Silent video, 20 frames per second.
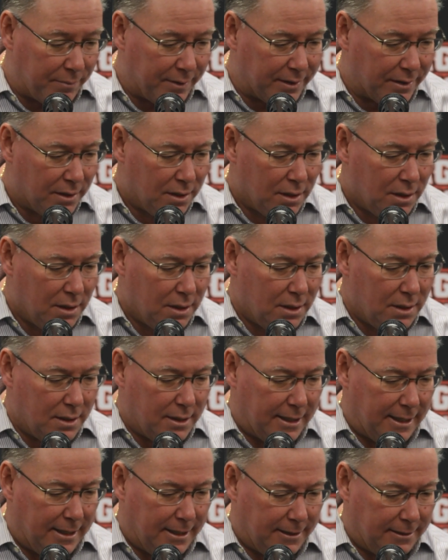But
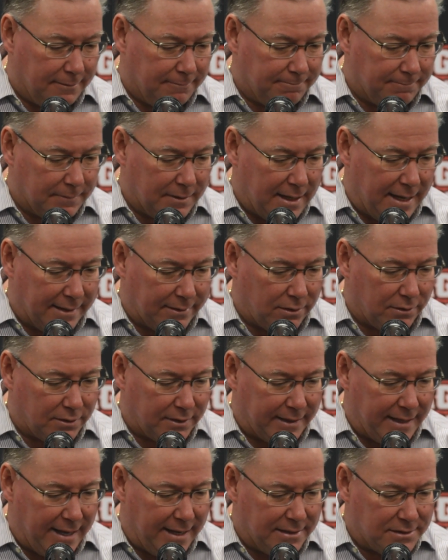I thought the
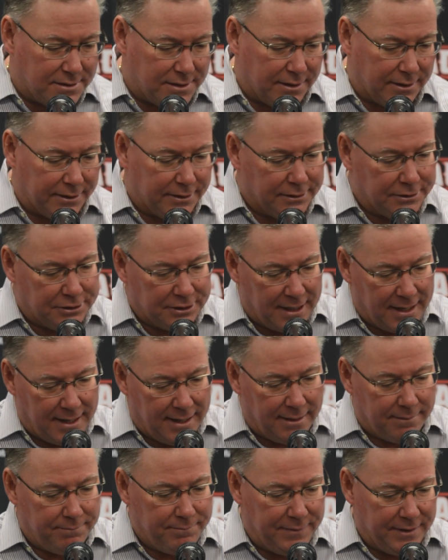guys did a good job.